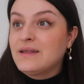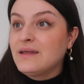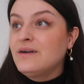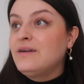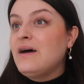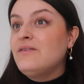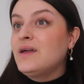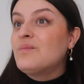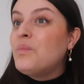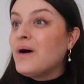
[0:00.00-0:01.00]
it could have
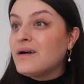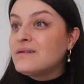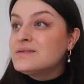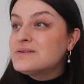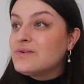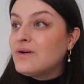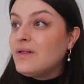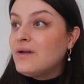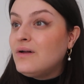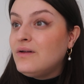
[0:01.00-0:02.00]
bugs
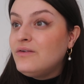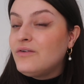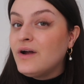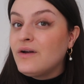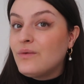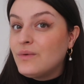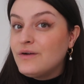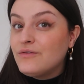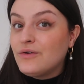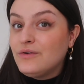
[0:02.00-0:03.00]
crawling all over it or
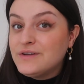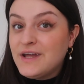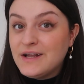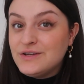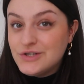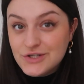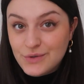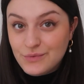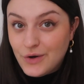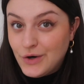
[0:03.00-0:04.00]
whatever all day, and you just
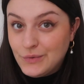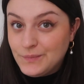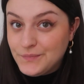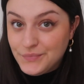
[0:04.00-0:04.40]
don't know.